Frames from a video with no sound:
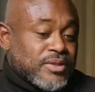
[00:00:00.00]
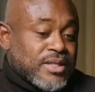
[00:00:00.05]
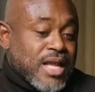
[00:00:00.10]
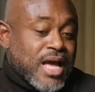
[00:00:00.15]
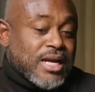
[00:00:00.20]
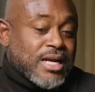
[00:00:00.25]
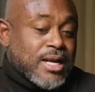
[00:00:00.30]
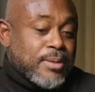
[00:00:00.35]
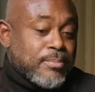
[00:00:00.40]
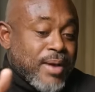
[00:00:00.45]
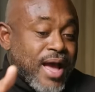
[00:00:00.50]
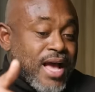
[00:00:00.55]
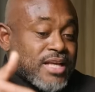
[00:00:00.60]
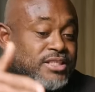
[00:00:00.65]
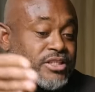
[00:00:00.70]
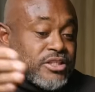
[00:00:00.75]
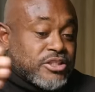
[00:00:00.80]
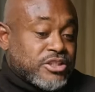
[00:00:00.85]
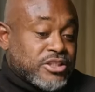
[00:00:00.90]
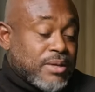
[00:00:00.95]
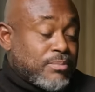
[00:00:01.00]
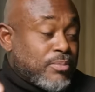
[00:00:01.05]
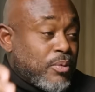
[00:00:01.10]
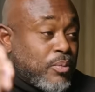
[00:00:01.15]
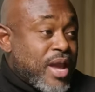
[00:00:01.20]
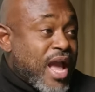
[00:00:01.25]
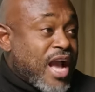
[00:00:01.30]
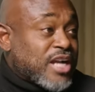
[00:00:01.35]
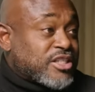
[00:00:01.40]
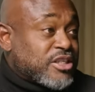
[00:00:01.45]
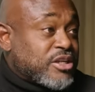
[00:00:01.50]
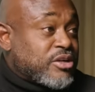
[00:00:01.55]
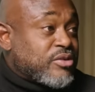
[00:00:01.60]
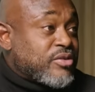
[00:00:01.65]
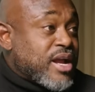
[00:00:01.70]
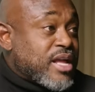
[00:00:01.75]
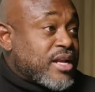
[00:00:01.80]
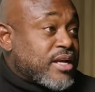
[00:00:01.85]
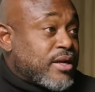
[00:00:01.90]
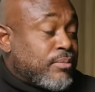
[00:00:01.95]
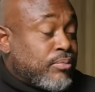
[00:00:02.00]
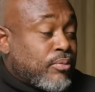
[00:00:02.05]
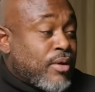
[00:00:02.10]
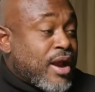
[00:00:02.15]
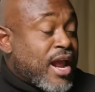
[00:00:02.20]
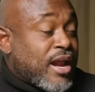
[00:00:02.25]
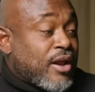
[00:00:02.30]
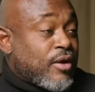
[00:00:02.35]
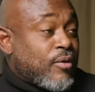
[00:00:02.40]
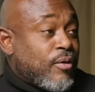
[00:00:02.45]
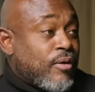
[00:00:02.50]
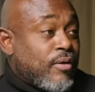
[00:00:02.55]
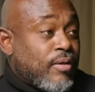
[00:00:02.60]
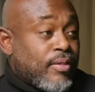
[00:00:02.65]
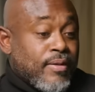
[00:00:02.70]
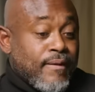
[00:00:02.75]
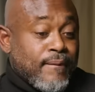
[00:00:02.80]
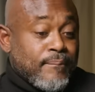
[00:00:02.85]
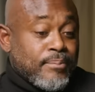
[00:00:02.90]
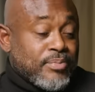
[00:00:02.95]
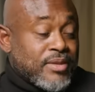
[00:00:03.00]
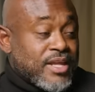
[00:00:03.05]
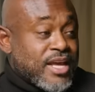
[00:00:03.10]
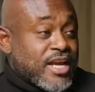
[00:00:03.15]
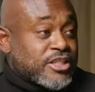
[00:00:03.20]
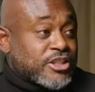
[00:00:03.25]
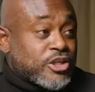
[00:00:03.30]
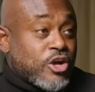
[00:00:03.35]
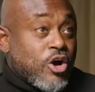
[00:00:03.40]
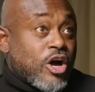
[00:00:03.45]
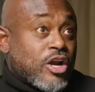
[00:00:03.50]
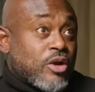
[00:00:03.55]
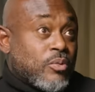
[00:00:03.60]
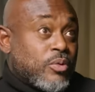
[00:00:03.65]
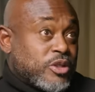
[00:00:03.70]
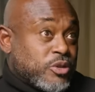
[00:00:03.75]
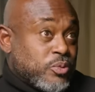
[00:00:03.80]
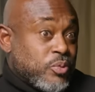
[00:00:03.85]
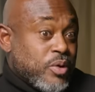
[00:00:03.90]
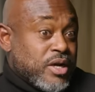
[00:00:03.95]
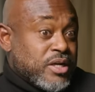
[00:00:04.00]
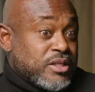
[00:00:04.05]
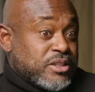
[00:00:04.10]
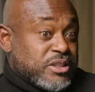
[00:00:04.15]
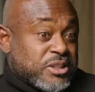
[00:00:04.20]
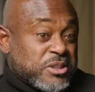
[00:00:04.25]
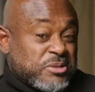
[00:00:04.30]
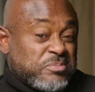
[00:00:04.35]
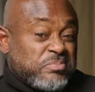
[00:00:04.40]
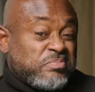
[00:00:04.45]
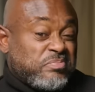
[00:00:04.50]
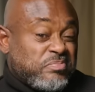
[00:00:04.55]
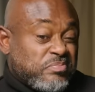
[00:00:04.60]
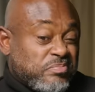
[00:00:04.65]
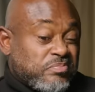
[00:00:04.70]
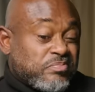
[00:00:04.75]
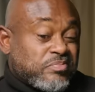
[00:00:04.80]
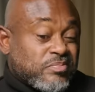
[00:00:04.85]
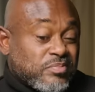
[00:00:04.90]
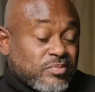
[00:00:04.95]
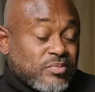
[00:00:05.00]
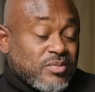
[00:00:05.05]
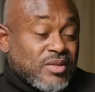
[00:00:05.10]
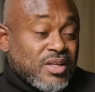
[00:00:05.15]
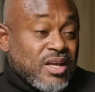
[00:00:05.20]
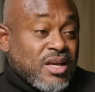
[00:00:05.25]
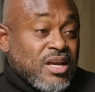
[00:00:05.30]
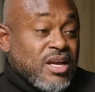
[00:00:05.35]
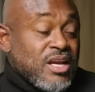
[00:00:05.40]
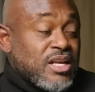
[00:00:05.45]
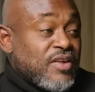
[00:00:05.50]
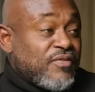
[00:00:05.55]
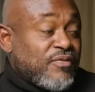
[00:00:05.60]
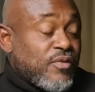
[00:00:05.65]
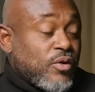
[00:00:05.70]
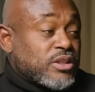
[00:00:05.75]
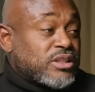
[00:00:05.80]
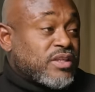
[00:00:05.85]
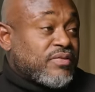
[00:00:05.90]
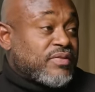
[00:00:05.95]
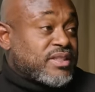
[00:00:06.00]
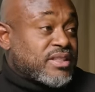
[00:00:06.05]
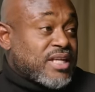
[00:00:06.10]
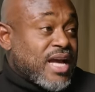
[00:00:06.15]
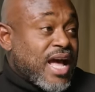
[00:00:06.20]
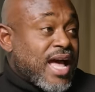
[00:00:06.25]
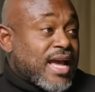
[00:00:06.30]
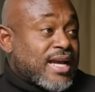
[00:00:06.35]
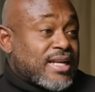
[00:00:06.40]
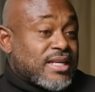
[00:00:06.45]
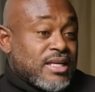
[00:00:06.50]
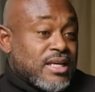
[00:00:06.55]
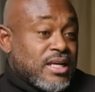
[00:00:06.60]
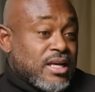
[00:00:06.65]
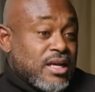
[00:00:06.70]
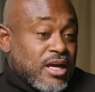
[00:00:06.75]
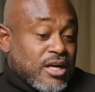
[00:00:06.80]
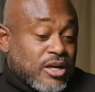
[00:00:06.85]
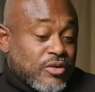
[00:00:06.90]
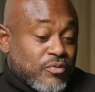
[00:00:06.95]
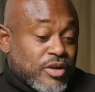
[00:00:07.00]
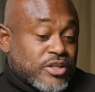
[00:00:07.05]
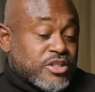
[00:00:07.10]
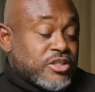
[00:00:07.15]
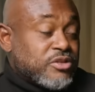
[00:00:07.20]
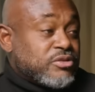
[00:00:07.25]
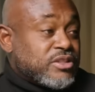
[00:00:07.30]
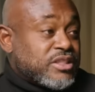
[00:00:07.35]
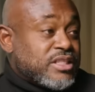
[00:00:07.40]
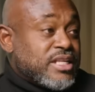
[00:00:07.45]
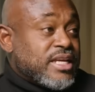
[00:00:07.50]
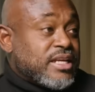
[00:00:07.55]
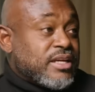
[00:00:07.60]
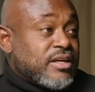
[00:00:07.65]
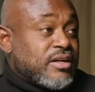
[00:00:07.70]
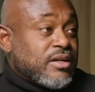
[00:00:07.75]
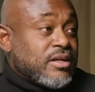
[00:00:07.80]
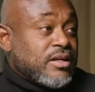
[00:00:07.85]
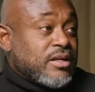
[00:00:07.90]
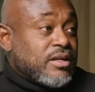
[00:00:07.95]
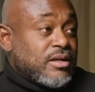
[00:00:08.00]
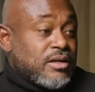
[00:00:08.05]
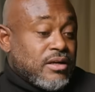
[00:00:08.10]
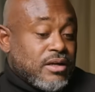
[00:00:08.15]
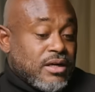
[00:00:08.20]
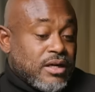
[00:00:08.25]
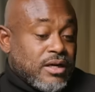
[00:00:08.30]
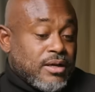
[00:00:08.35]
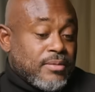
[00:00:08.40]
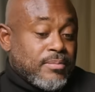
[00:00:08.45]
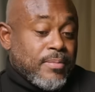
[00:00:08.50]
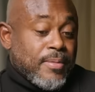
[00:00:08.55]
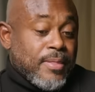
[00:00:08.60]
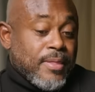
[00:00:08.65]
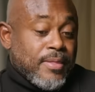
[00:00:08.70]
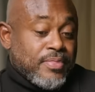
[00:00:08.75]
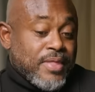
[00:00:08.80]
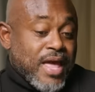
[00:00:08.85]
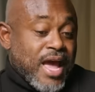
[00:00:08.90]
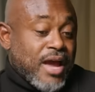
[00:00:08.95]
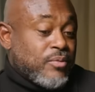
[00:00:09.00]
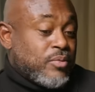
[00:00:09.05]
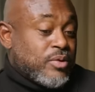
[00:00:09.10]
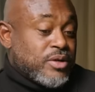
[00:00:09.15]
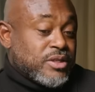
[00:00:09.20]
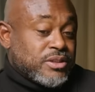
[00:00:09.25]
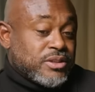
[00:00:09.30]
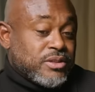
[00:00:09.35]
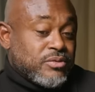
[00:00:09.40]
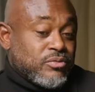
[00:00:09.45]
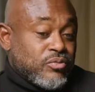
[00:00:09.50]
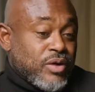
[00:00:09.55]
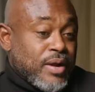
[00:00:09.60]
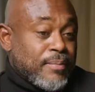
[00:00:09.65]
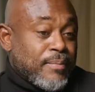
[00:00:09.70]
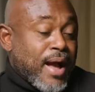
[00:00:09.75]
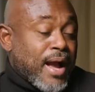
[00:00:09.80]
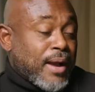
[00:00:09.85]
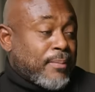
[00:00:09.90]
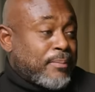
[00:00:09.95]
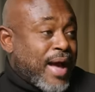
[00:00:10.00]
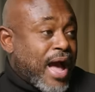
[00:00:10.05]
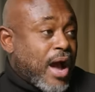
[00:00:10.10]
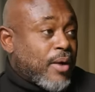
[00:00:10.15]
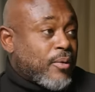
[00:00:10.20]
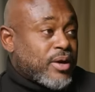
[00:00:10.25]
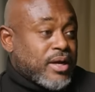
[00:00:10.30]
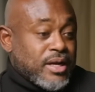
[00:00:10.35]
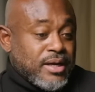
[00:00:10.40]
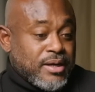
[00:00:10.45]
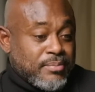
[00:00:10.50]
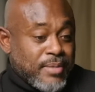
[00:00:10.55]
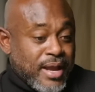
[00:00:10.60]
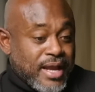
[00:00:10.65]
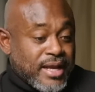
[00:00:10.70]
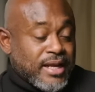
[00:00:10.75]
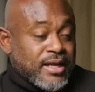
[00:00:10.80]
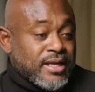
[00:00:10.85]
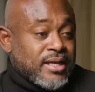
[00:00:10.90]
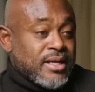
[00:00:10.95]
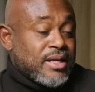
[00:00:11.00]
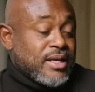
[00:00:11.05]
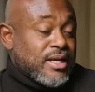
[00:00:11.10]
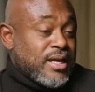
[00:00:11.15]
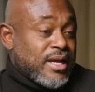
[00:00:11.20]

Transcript: not an ambassadorship, but we actually created a brand called the S Carter, which was the first of its kind, an original sneaker um, that was Reebok powered and made it,